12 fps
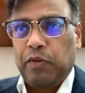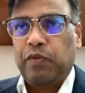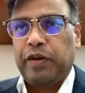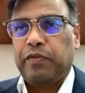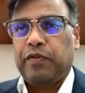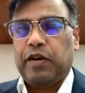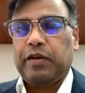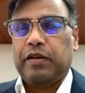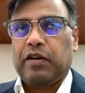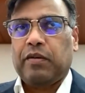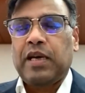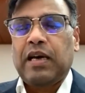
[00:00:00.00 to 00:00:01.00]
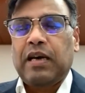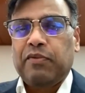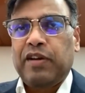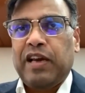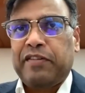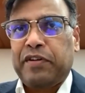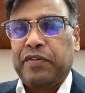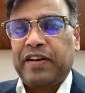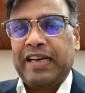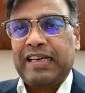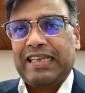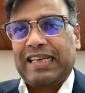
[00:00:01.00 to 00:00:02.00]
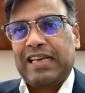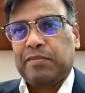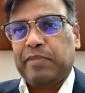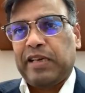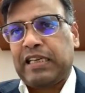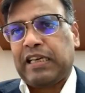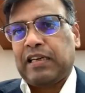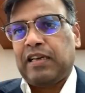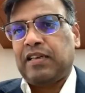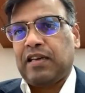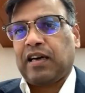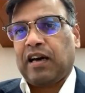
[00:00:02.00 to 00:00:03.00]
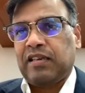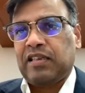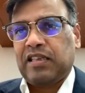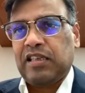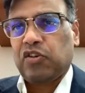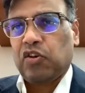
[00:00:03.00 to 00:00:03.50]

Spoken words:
We have defined it as basically the currency,